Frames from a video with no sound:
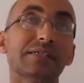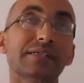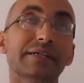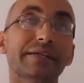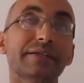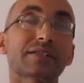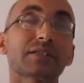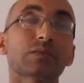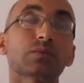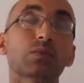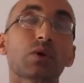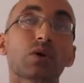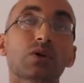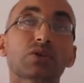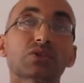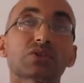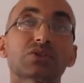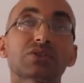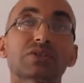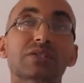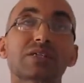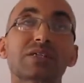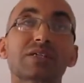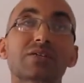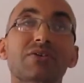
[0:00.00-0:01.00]
it was
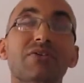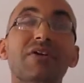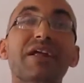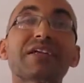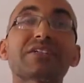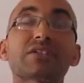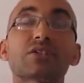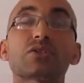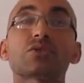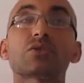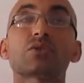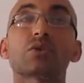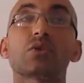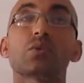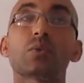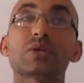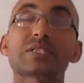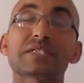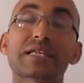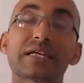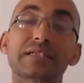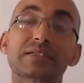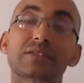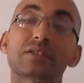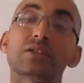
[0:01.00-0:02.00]
related, we
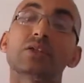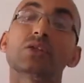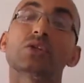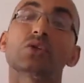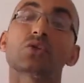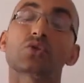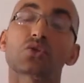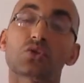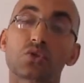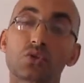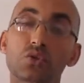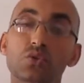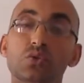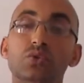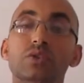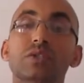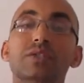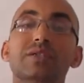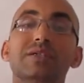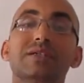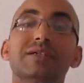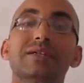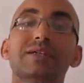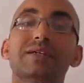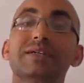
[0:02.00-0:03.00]
said, to